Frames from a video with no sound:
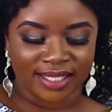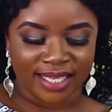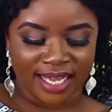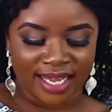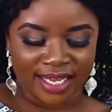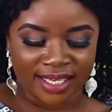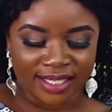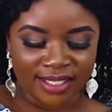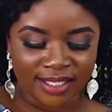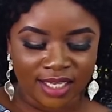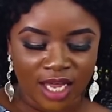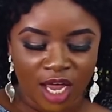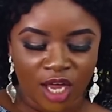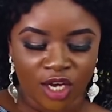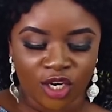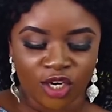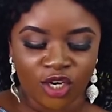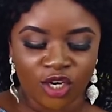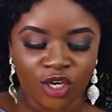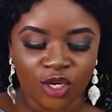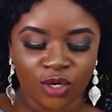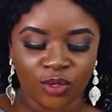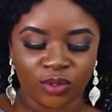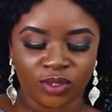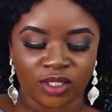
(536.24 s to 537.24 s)
says
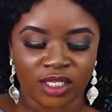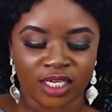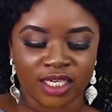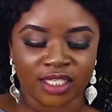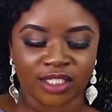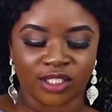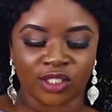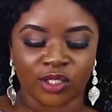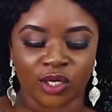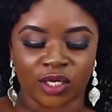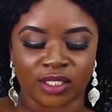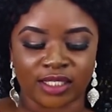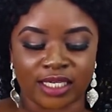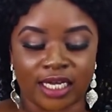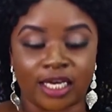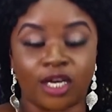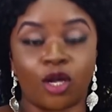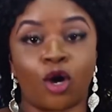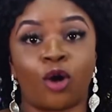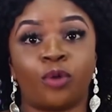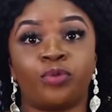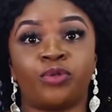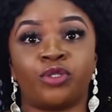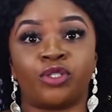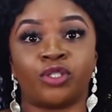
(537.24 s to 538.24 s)
nude is not
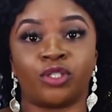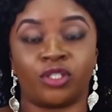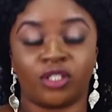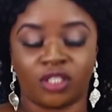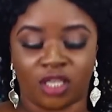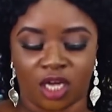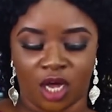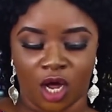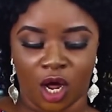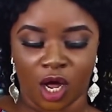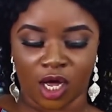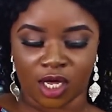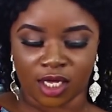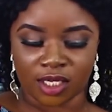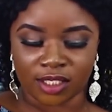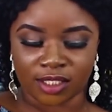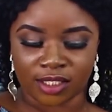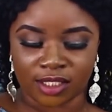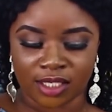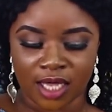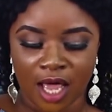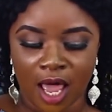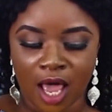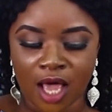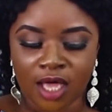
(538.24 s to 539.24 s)
an option
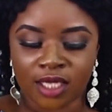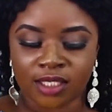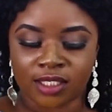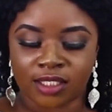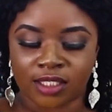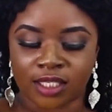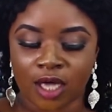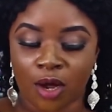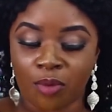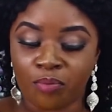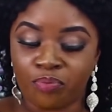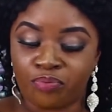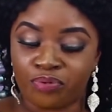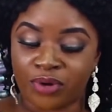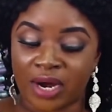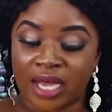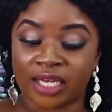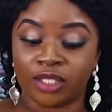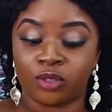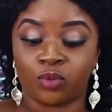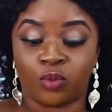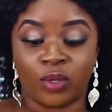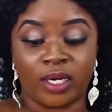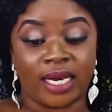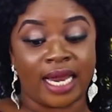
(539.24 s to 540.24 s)
because some
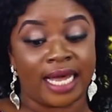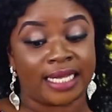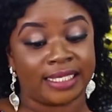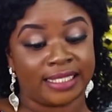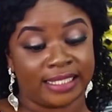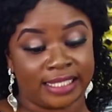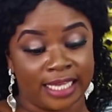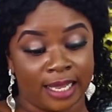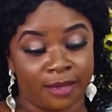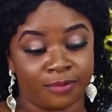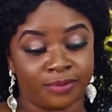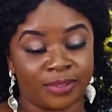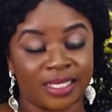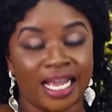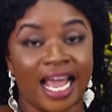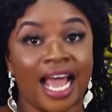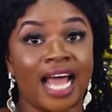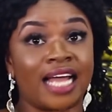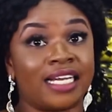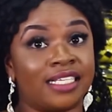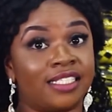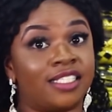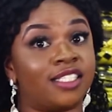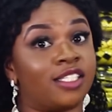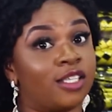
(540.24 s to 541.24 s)
brand will accept
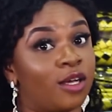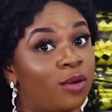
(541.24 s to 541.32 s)
and